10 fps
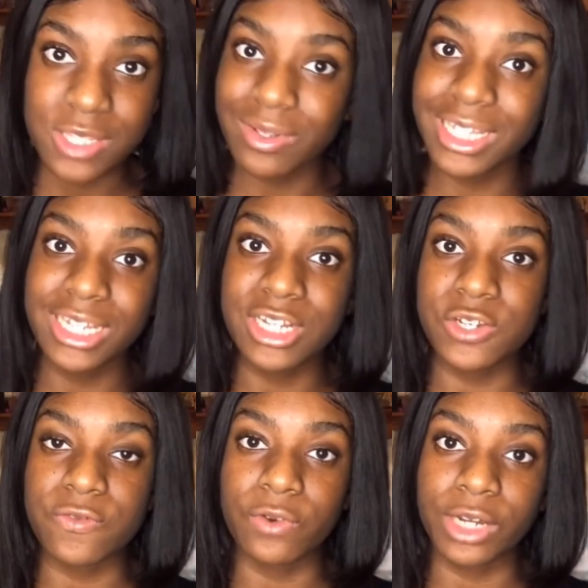What they need
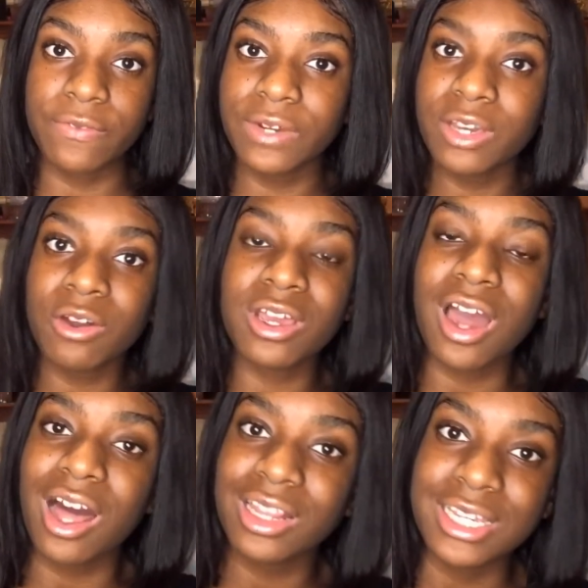you for? They finna go to
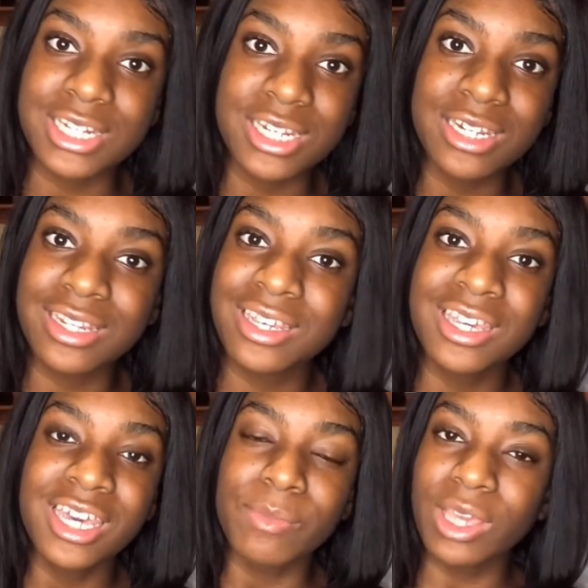college and
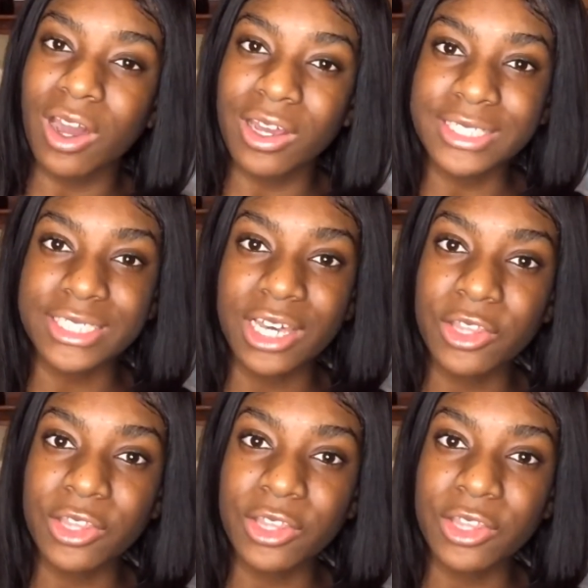meet all these other